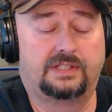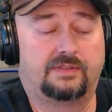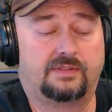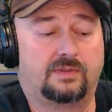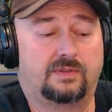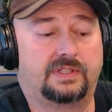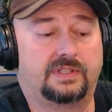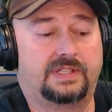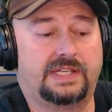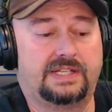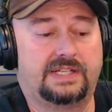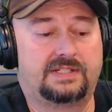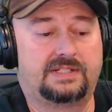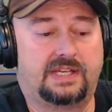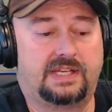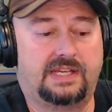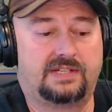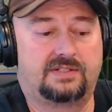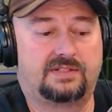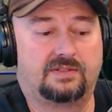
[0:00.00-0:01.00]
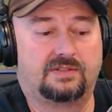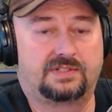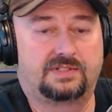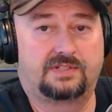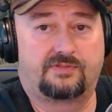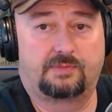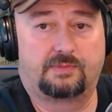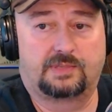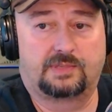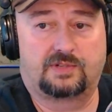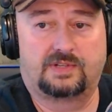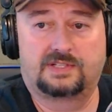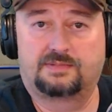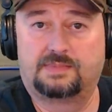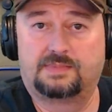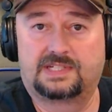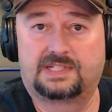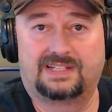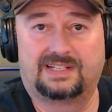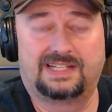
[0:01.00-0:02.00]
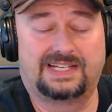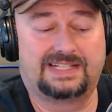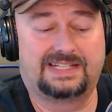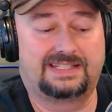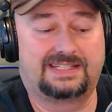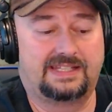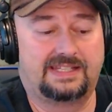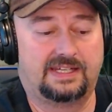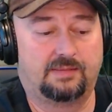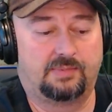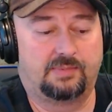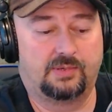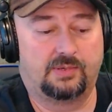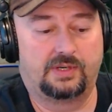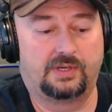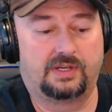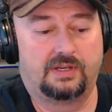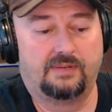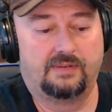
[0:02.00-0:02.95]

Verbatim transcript: really educational just from a transmission line standpoint.